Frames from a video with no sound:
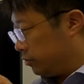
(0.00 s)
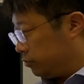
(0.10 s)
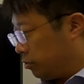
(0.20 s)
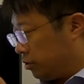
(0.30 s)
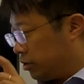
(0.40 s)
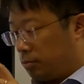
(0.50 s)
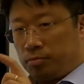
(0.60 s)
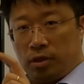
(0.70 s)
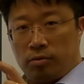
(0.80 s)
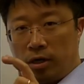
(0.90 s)
for the
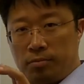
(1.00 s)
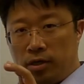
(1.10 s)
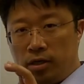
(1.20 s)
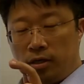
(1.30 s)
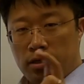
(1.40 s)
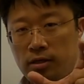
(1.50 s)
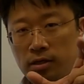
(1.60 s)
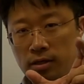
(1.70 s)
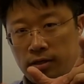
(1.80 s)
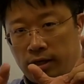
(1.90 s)
PYP
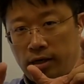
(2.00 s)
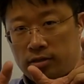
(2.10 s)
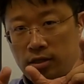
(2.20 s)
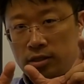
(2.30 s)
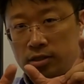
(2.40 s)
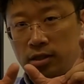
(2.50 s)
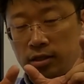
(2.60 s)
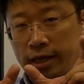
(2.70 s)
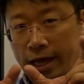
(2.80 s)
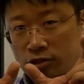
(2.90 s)
that has
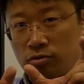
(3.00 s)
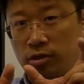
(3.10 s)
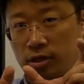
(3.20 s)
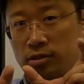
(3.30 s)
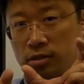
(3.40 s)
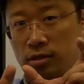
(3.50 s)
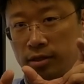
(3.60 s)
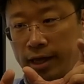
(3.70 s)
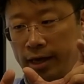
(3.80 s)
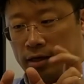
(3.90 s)
actually
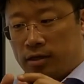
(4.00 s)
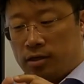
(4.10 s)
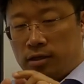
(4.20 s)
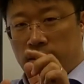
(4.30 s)
histidine tag.